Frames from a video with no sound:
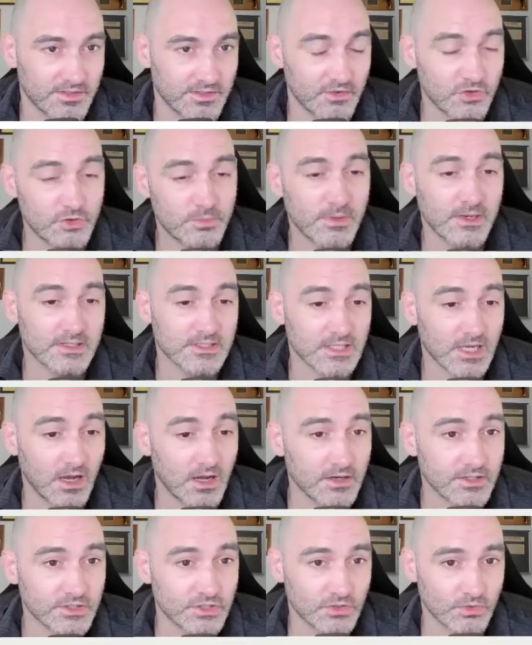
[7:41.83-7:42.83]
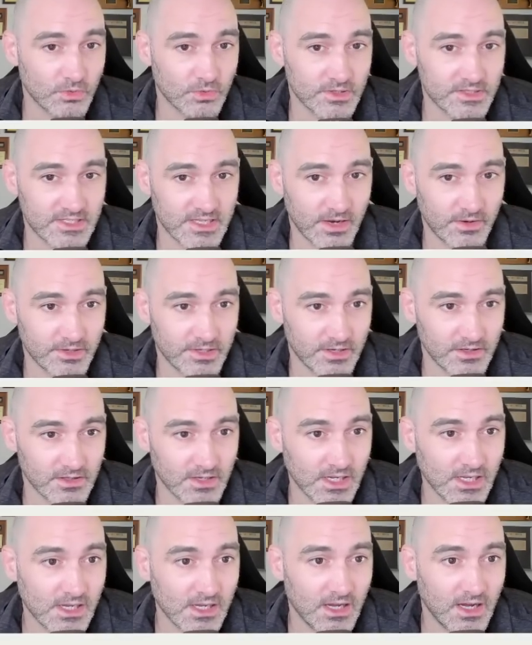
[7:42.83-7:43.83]
Now, there's been a ton of stories out here
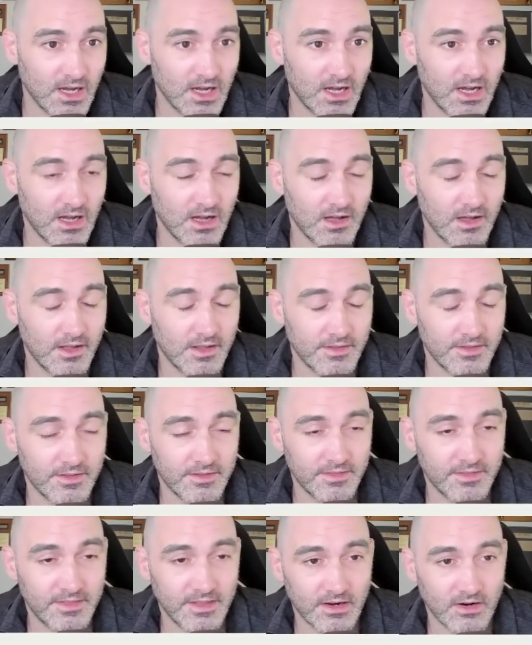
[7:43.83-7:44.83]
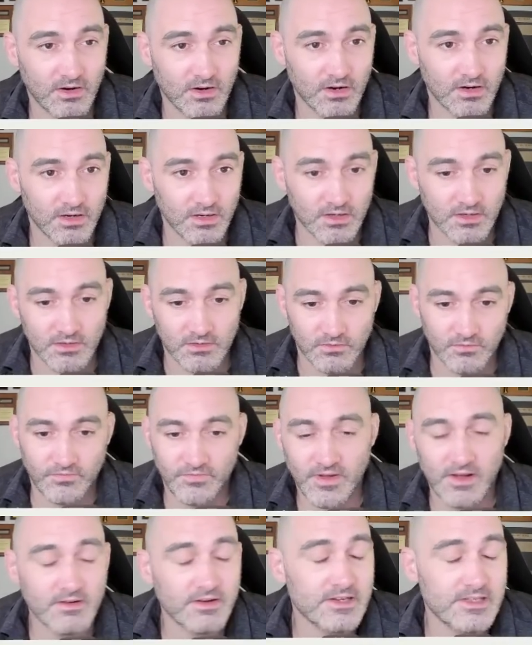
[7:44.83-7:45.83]
uh, that are
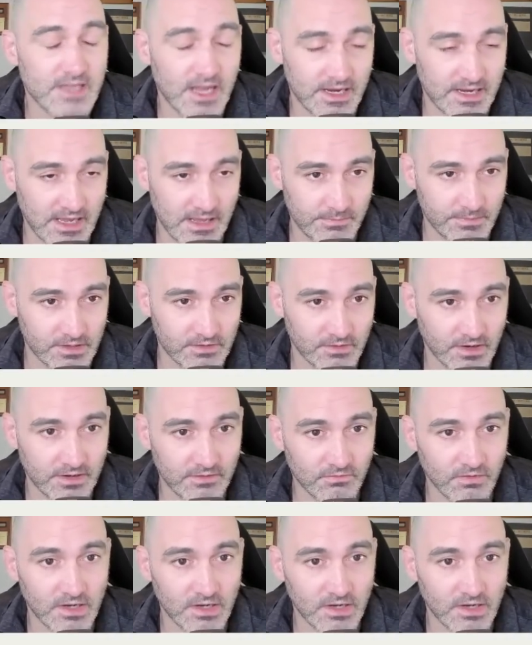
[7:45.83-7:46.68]
very dynamic, right?